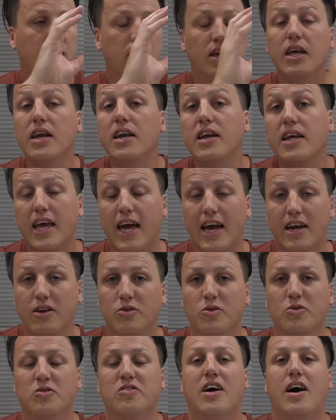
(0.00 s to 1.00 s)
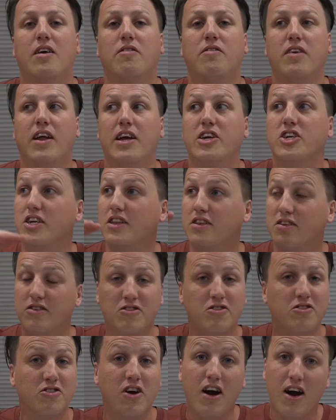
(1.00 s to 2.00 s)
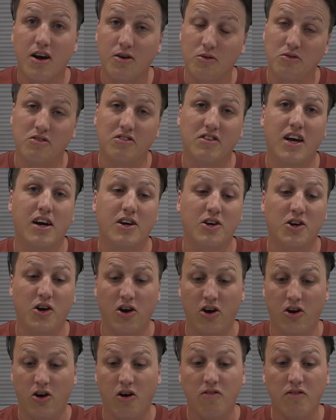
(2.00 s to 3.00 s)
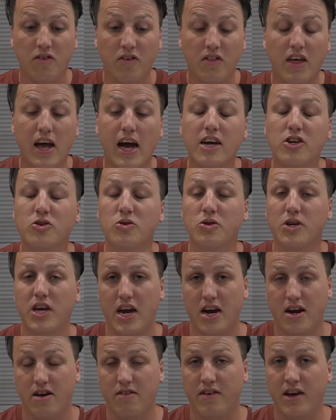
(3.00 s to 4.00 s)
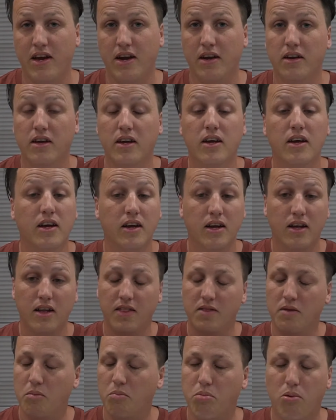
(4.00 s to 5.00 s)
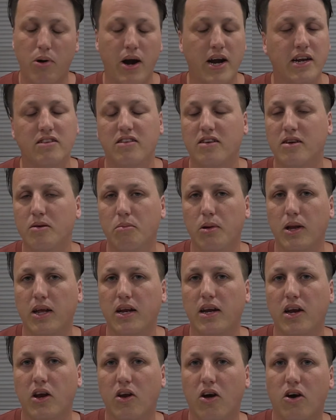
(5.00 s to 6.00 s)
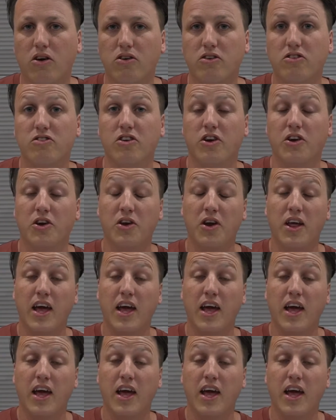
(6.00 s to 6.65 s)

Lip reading: indicators will start flashing, the siren will start going off. The actual Caravan, the brakes are completely locked. So